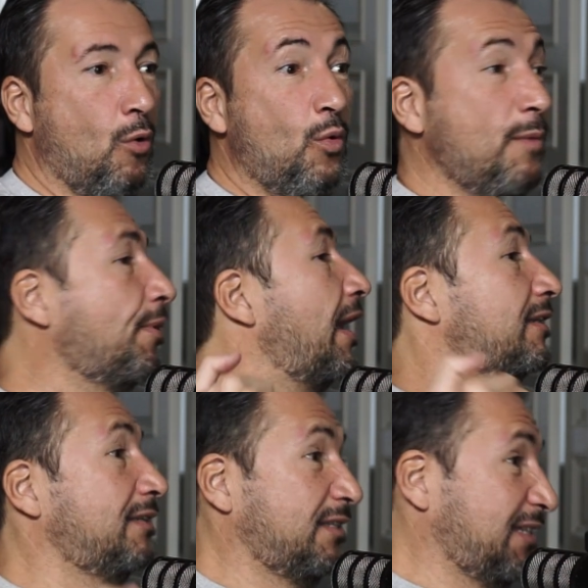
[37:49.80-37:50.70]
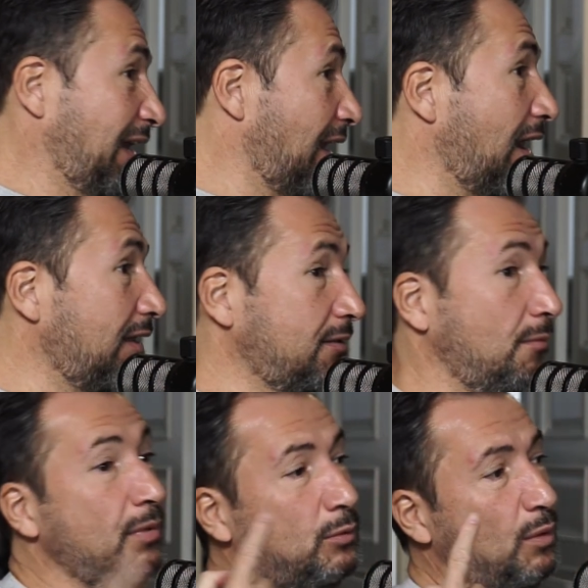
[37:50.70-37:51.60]
We practice a
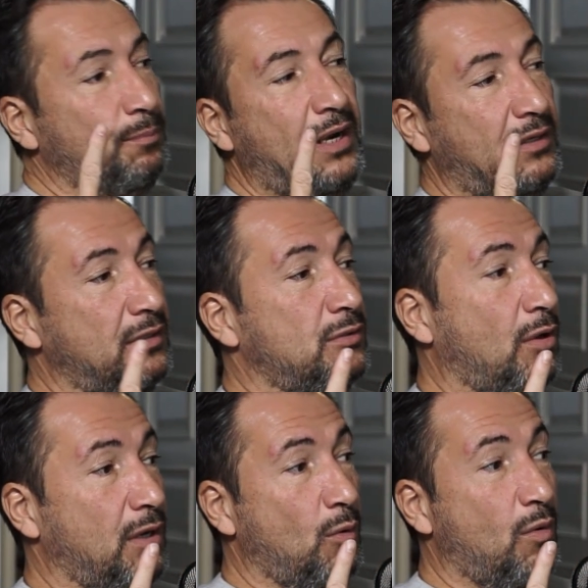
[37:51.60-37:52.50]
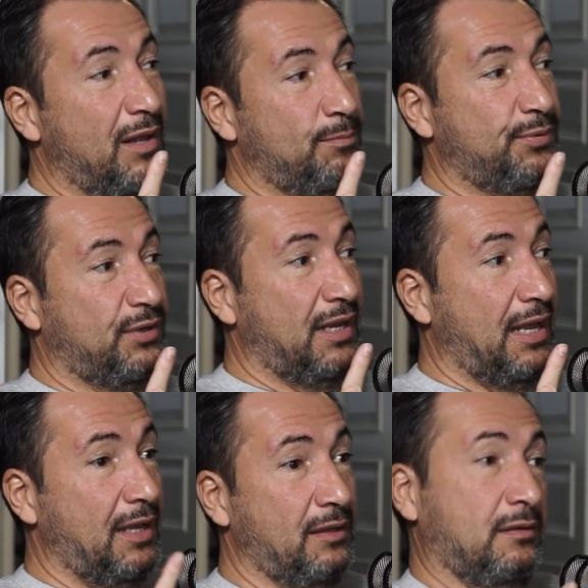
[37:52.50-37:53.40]
lot, but we practice only 1 per
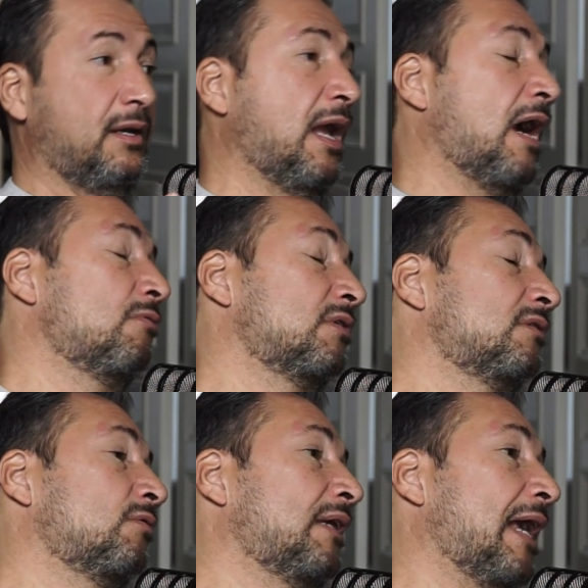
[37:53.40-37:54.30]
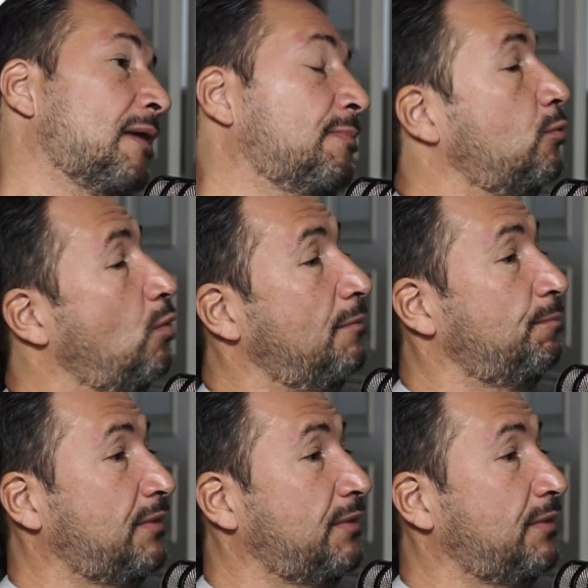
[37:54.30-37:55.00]
day, 3 hours, okay, but 1